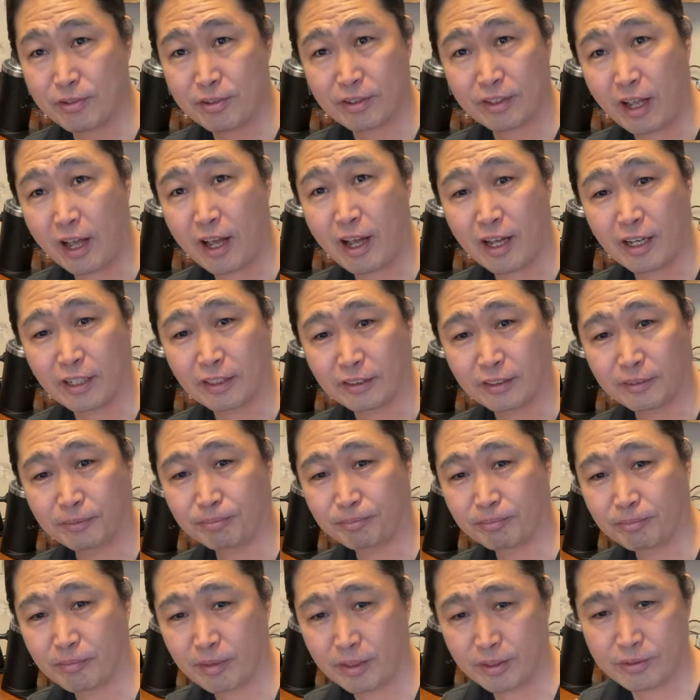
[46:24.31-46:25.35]
not.
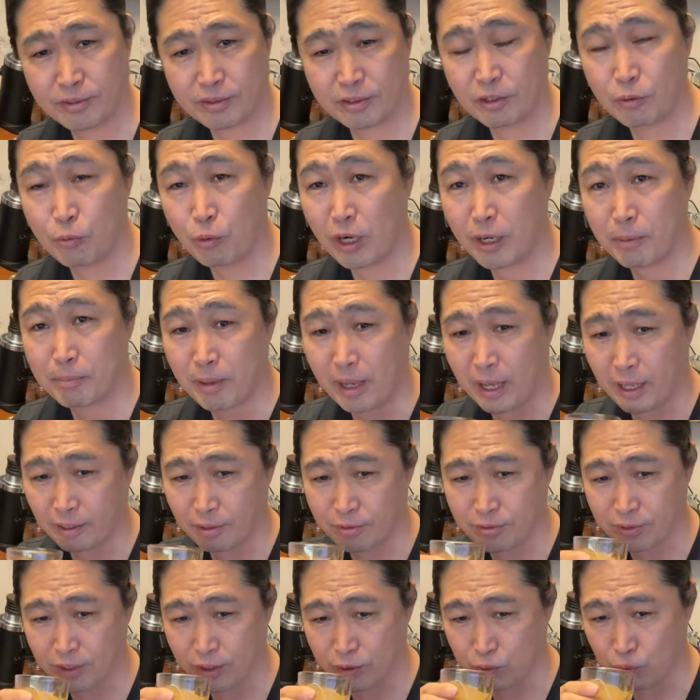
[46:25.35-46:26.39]
It's still very
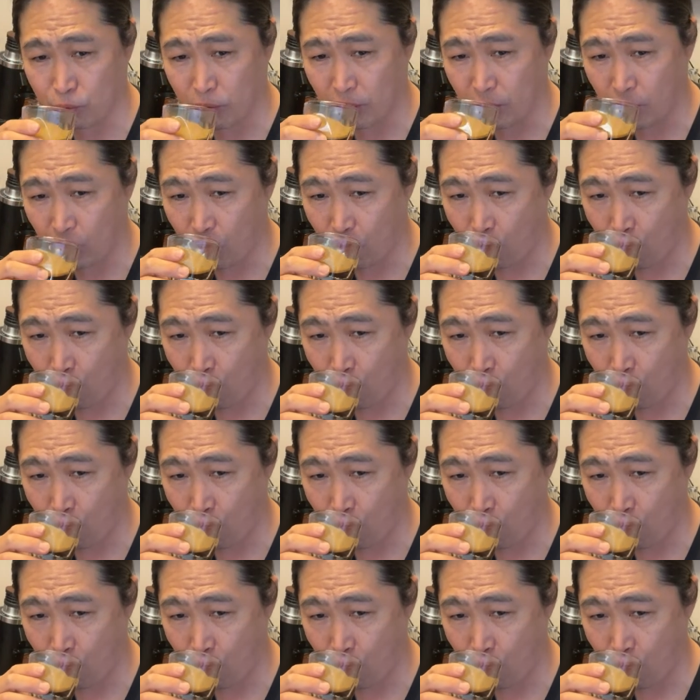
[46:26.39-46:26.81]
balanced as well.